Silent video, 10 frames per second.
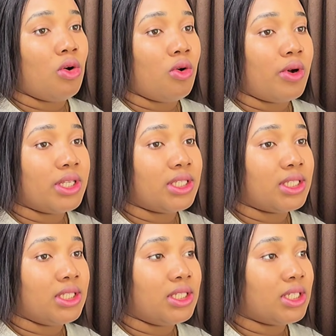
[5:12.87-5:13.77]

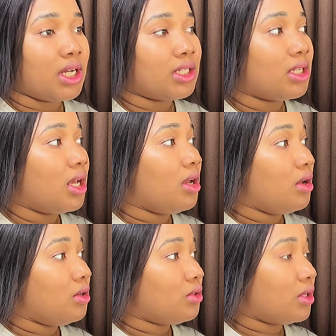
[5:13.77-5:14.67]
currency chart.
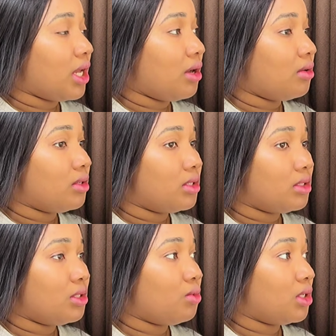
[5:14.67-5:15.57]
So now
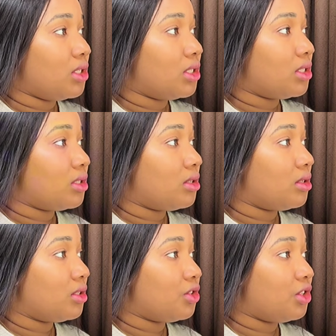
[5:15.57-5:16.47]
this one is
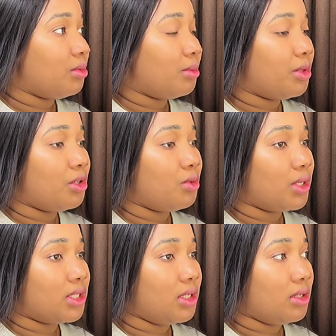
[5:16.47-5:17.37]
GBP
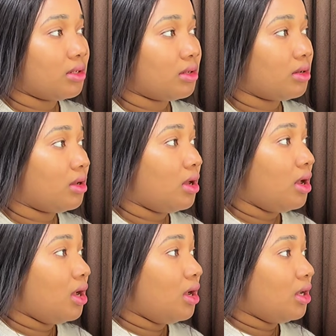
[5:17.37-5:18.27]
USD.
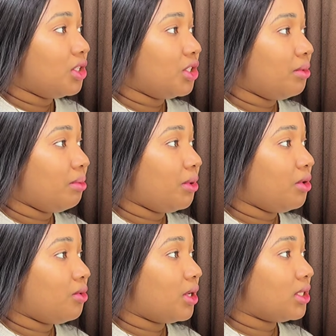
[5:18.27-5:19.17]

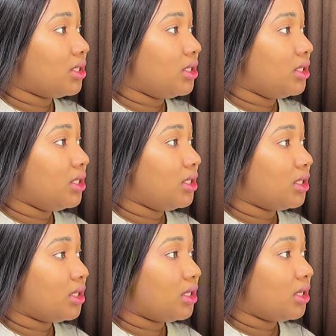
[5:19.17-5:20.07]
GBP USD,
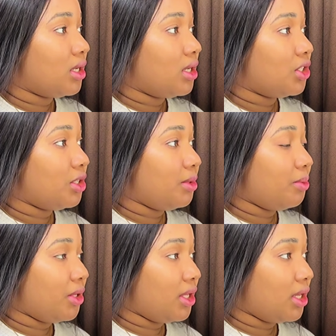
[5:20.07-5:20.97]

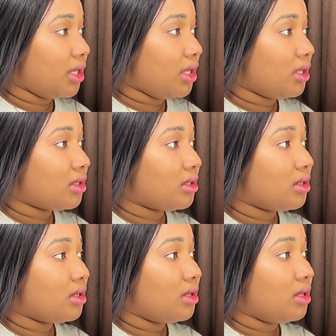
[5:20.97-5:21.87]
GBP here
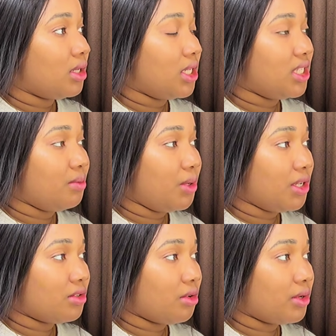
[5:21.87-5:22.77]
is the
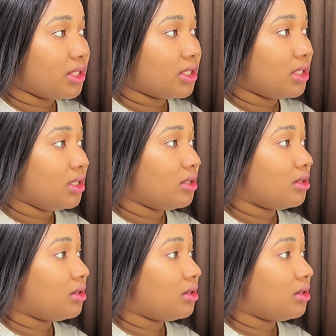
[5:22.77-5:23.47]
base currency,